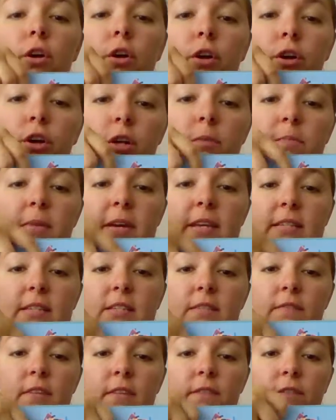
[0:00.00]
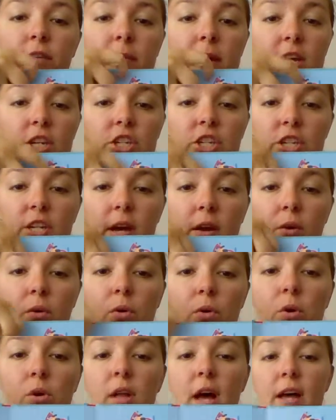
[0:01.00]
Good pieces of information, not a
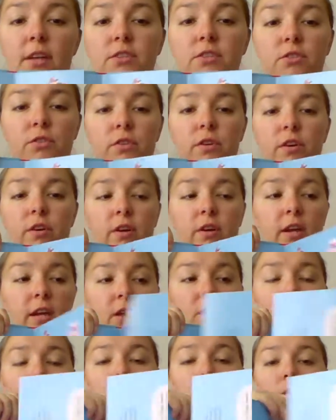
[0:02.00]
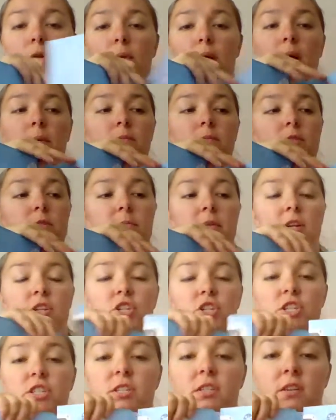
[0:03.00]
whole lot, so they're getting overwhelmed, but
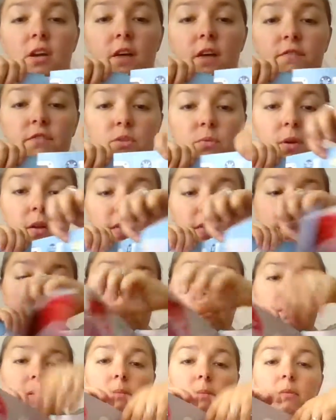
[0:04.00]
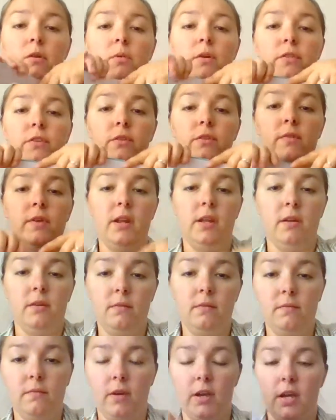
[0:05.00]
just enough to where they can remember what they're reading.
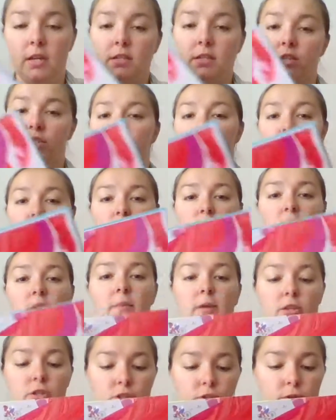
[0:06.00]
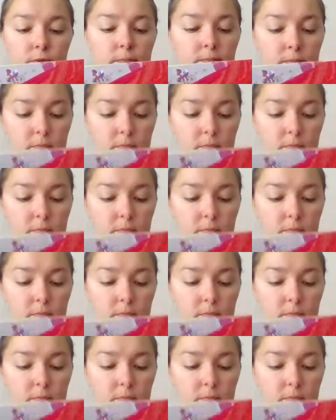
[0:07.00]
I guess I should show you that page too.